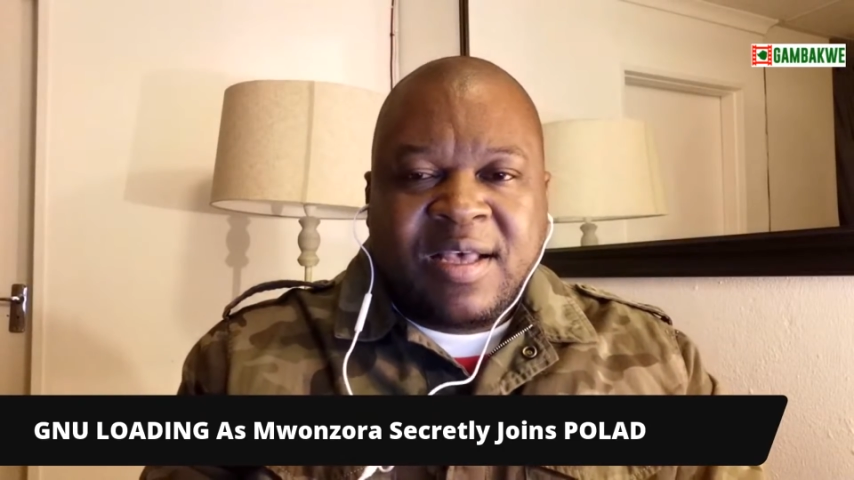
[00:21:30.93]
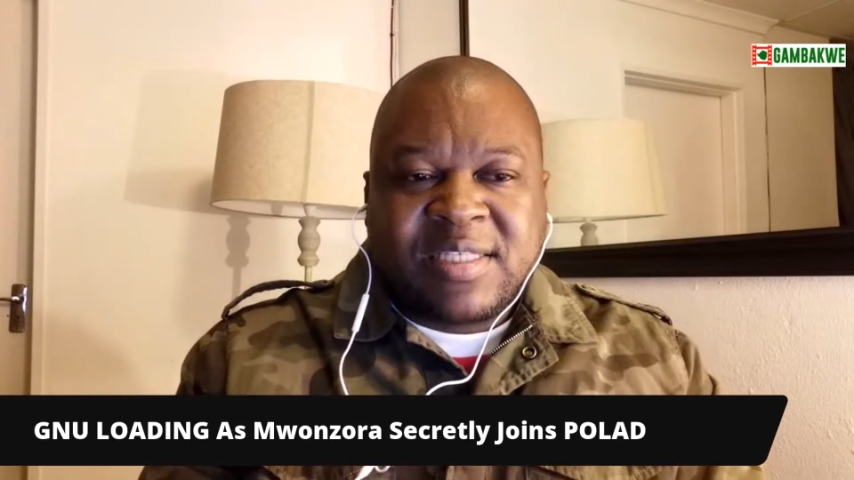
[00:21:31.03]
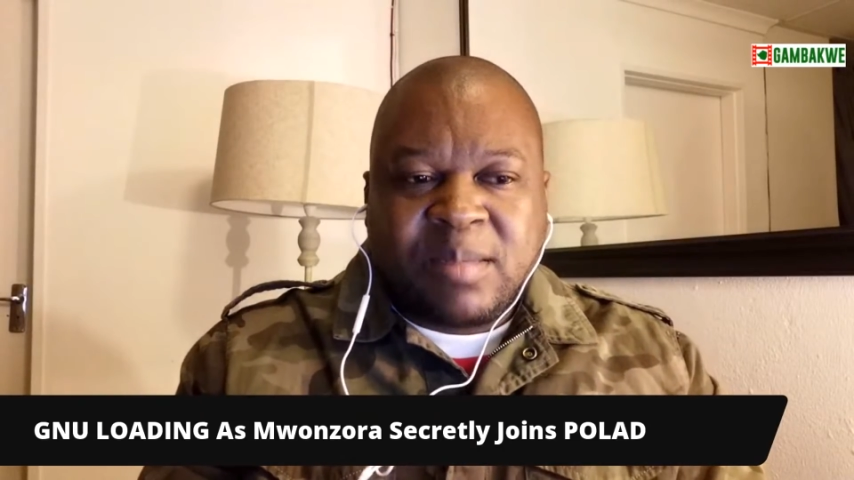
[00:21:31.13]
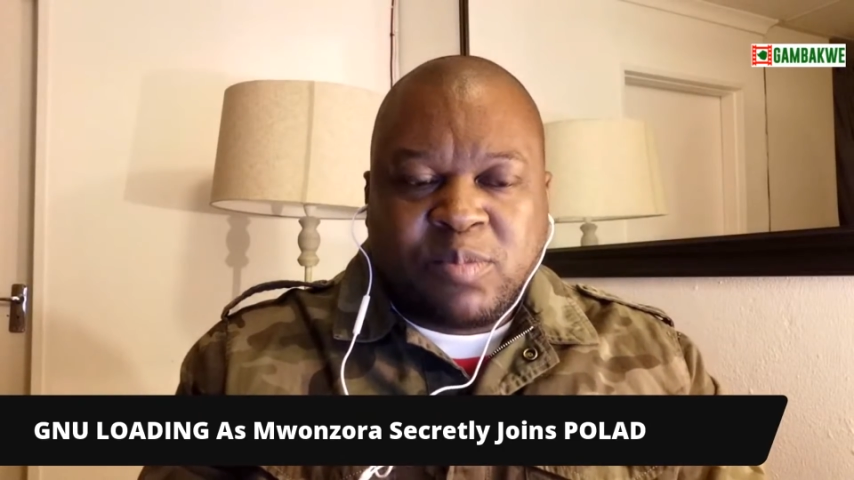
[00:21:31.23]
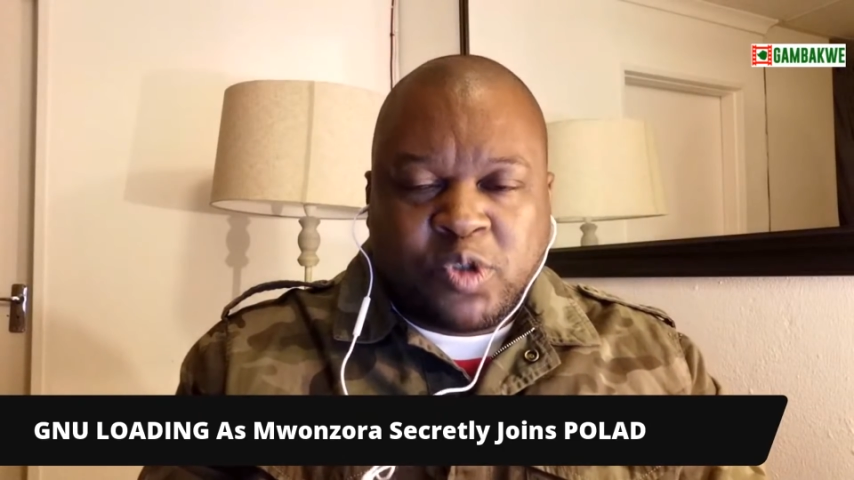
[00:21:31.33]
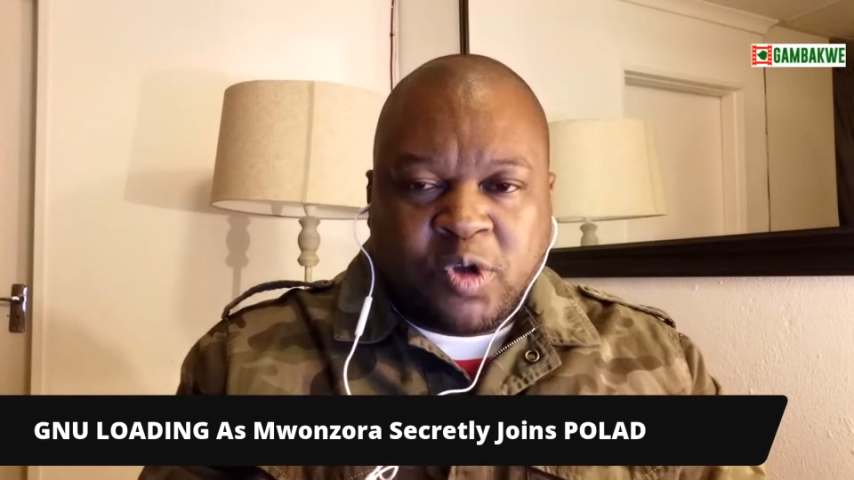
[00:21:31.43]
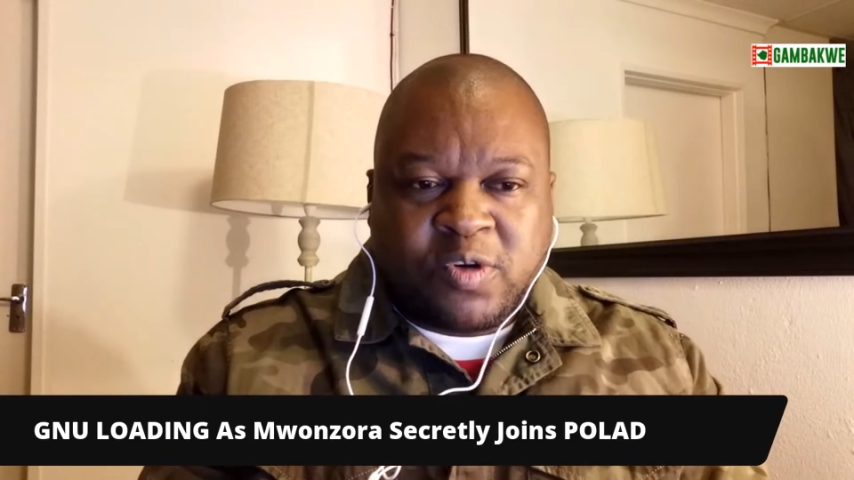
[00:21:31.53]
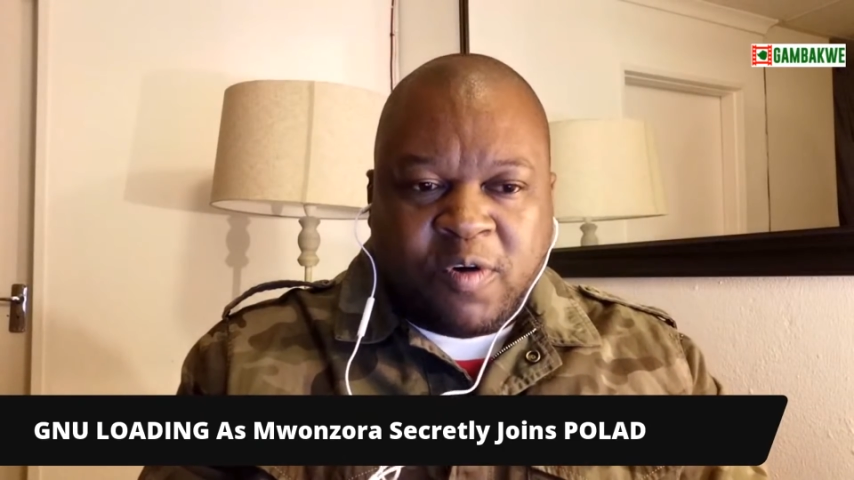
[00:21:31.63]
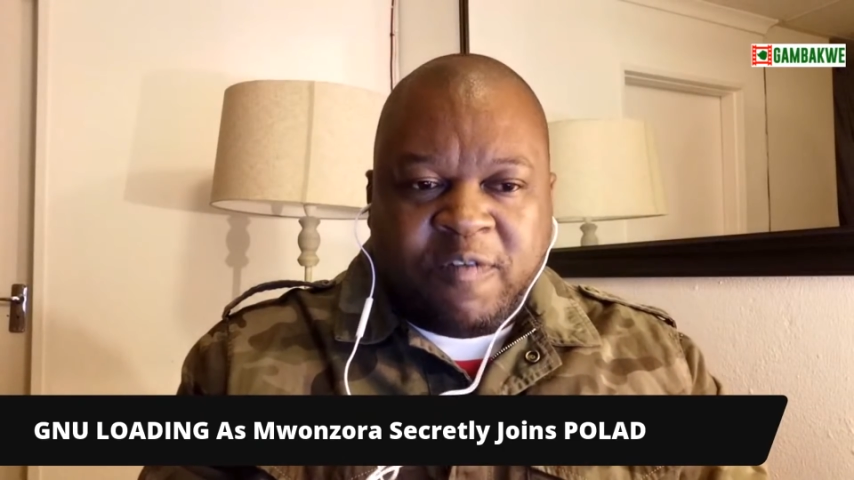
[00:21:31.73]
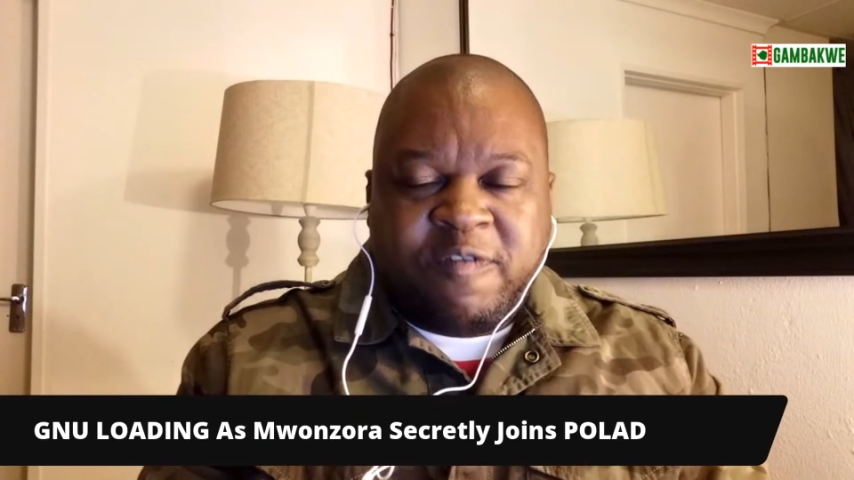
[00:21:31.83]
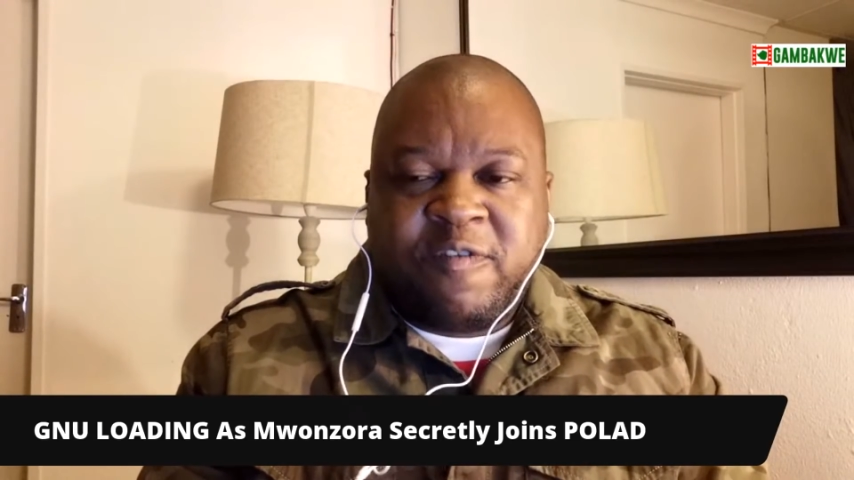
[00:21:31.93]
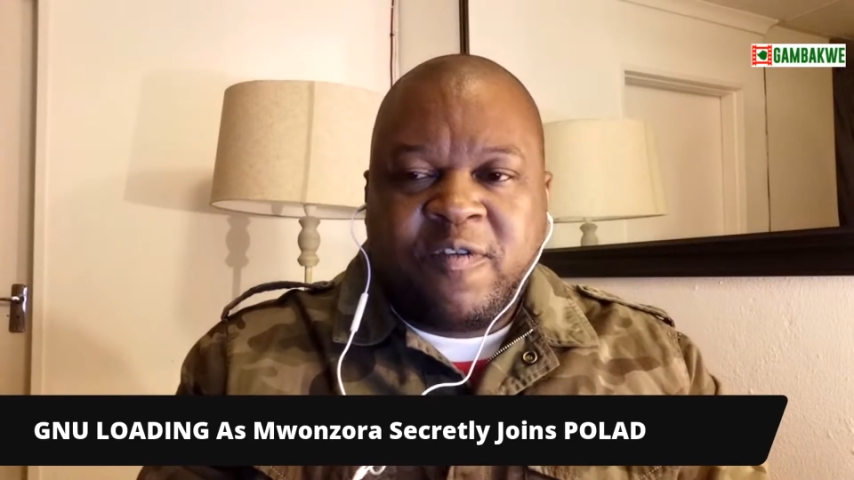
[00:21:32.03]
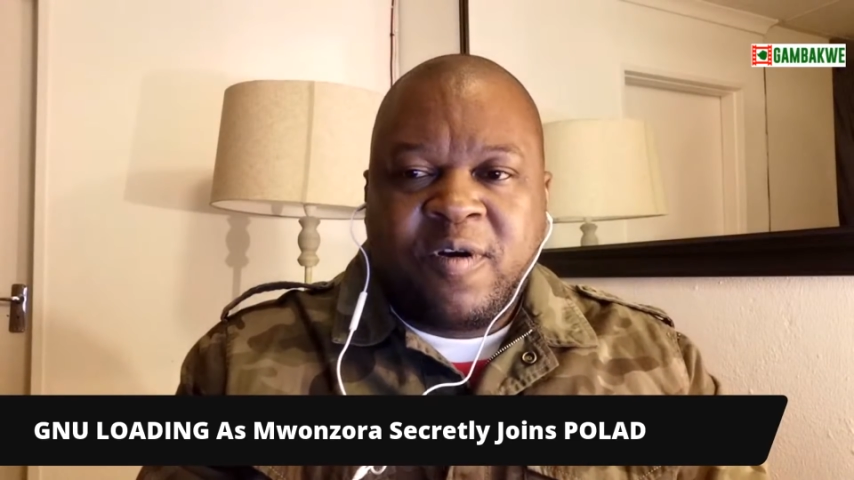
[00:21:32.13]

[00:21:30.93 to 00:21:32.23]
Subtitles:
some sort of